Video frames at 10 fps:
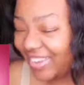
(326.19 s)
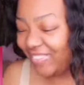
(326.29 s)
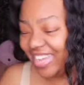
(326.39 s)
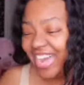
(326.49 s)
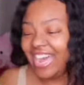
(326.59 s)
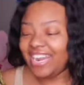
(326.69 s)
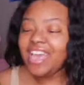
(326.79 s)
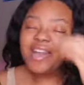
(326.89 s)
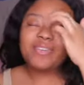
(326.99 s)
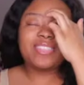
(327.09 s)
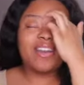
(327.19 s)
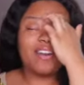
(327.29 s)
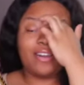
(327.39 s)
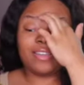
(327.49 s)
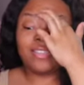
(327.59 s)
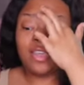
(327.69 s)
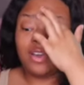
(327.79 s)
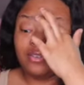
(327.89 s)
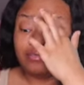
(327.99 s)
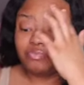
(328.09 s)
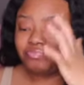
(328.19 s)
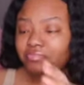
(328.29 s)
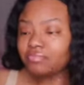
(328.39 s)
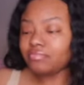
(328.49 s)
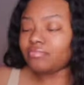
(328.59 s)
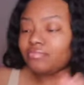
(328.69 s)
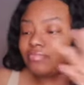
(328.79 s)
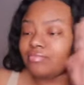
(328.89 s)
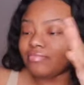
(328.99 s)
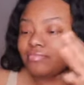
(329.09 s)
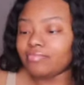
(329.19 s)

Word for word: oh my god. Dog, yo. Wait,